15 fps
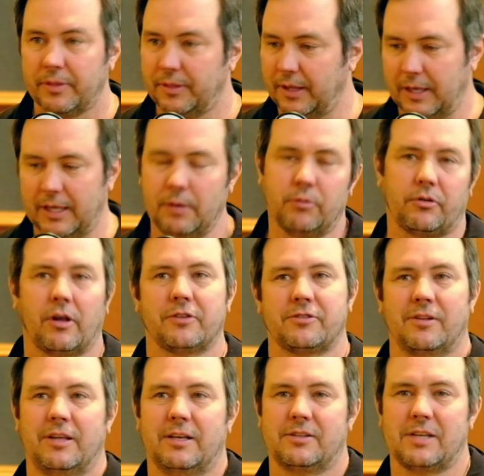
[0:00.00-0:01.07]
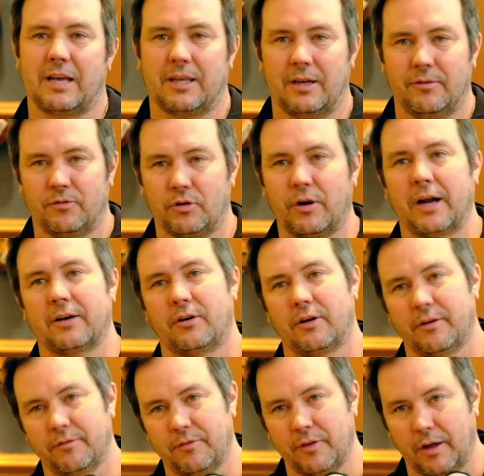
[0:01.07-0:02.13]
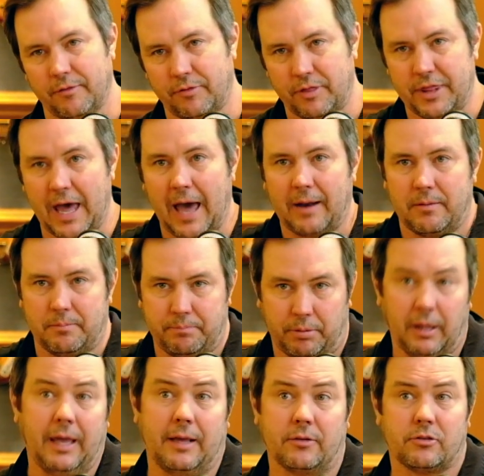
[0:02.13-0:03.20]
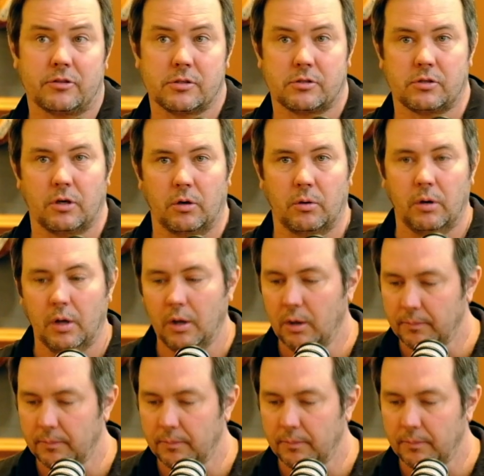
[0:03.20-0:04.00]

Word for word: he was also the executive director of, of that place. So, yeah.